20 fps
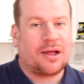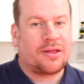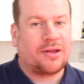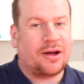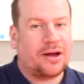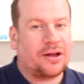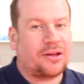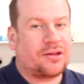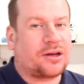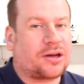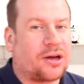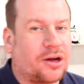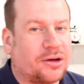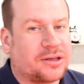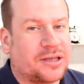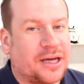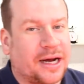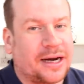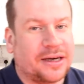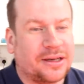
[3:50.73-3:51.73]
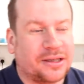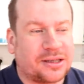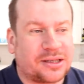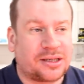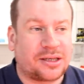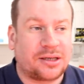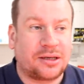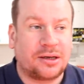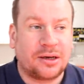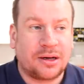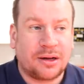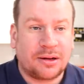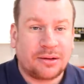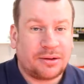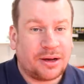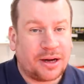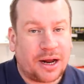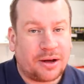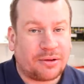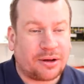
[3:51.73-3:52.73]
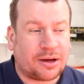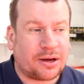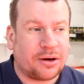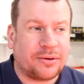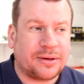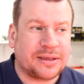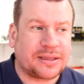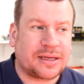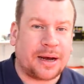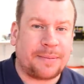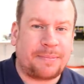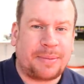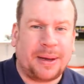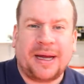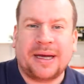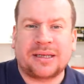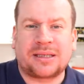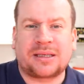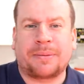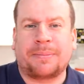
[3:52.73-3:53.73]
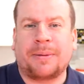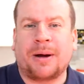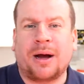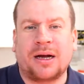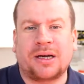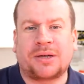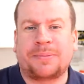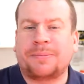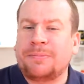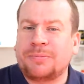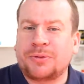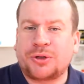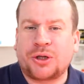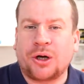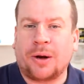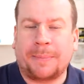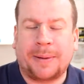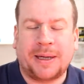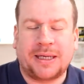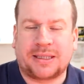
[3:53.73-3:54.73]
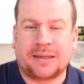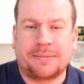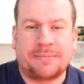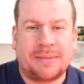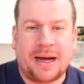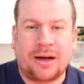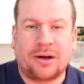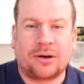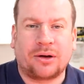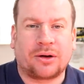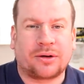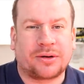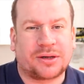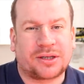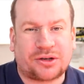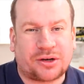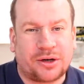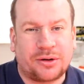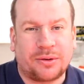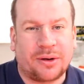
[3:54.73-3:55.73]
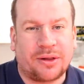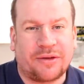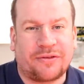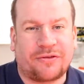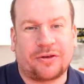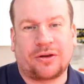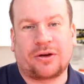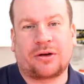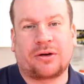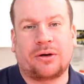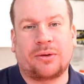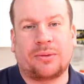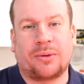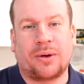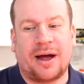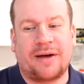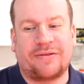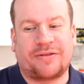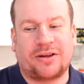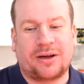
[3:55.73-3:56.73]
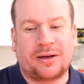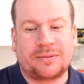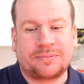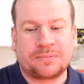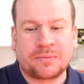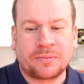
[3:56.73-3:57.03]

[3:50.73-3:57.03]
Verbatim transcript: that the containers, you know, they can always get pierced by a sharp piece of metal or a screw on the floor or whatever.